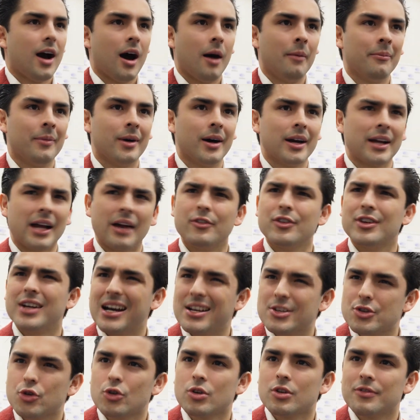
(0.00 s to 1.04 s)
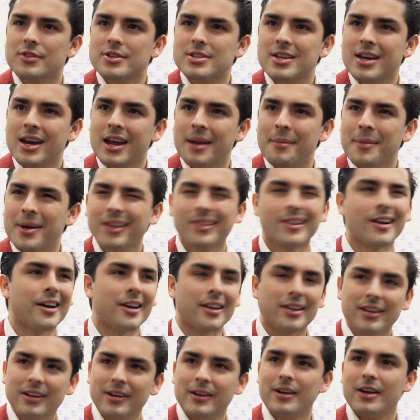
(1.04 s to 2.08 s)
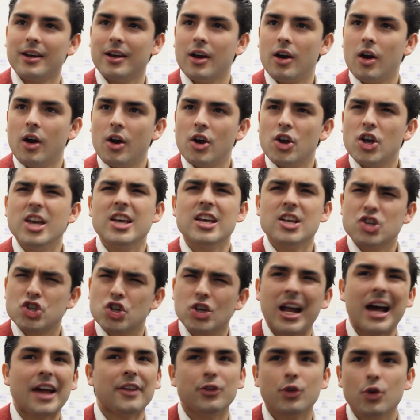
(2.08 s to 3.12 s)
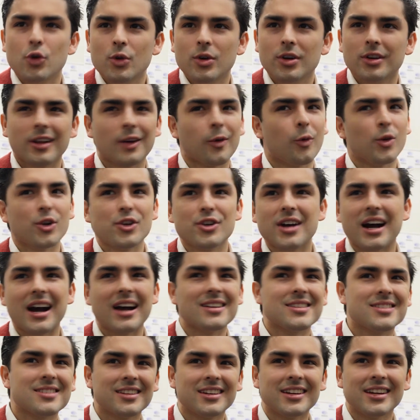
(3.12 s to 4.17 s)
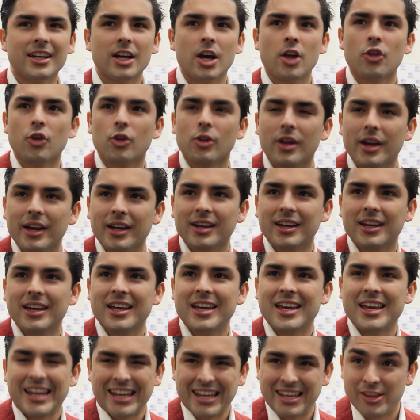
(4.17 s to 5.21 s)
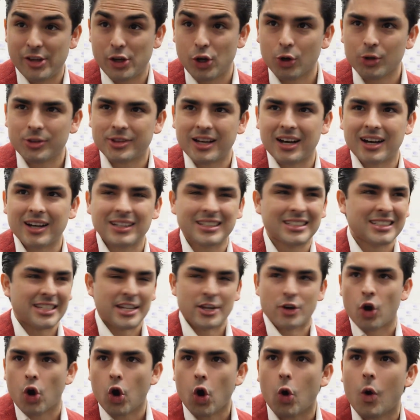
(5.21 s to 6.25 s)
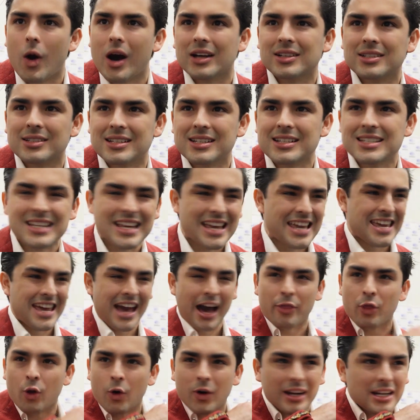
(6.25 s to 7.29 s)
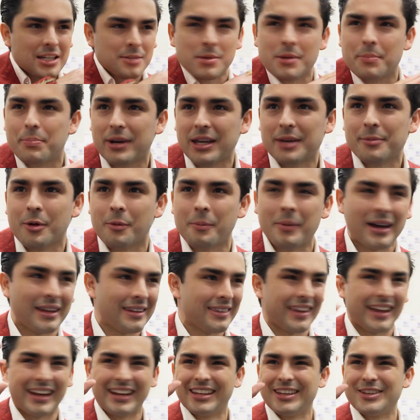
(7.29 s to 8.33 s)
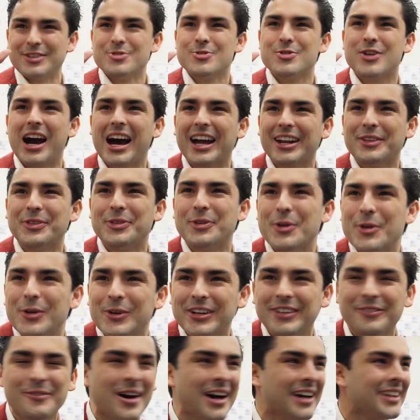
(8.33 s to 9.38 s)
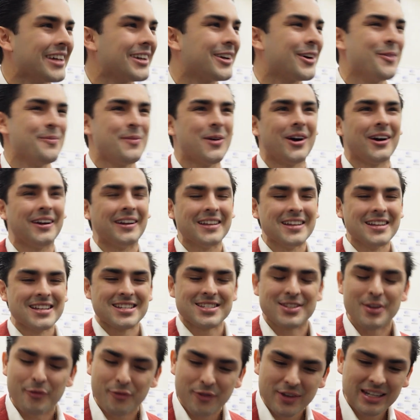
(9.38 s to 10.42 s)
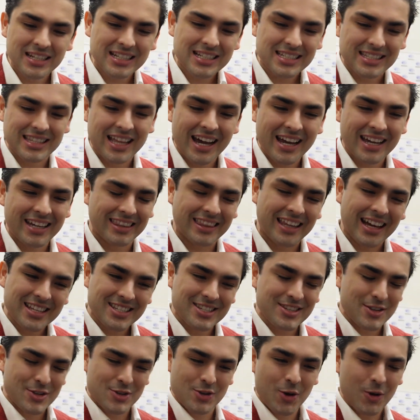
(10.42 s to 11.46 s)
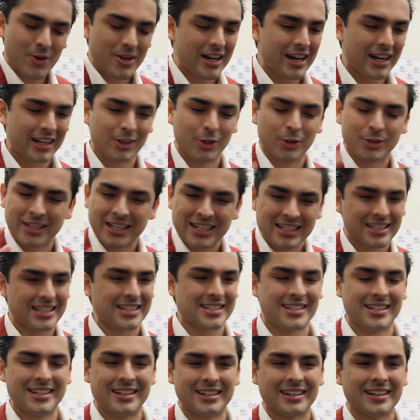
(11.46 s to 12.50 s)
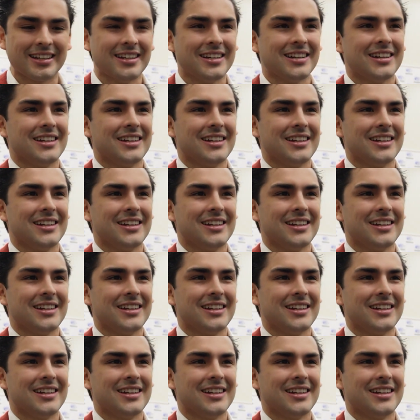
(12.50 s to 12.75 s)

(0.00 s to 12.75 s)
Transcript: I'm like, "Have you guys heard of this anime?" Like, should I do it? Like, what do you guys think? And they're like, idiota, si no lo haces, ya no eres mi primo, man. Like, you gotta do it, man. Like, come on. It's the Phoenix Knight and Knights of the Zodiac. Lo tienes que hacer.